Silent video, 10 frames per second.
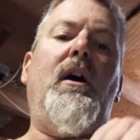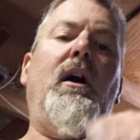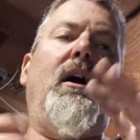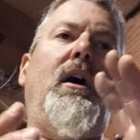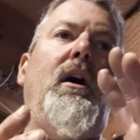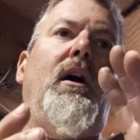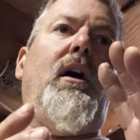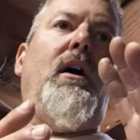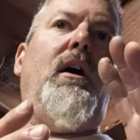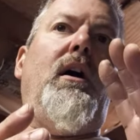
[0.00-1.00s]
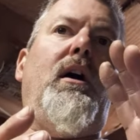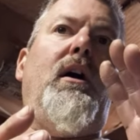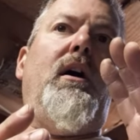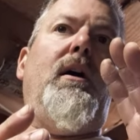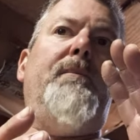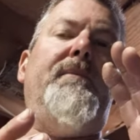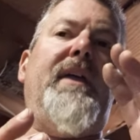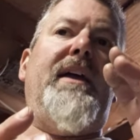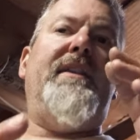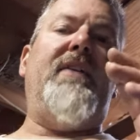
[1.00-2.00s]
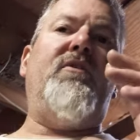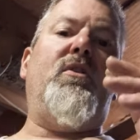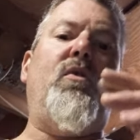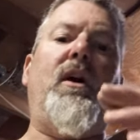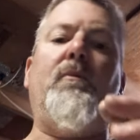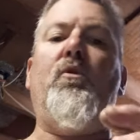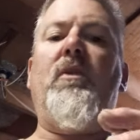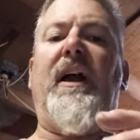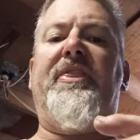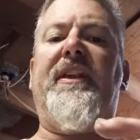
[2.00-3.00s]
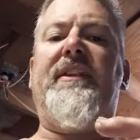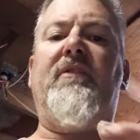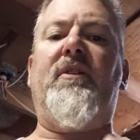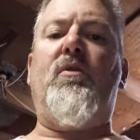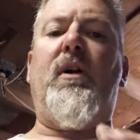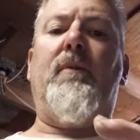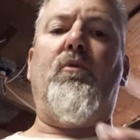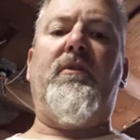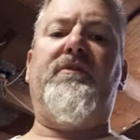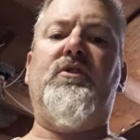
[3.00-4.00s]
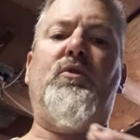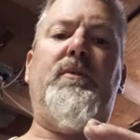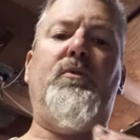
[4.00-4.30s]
Um, and they require more. I think they require more fluid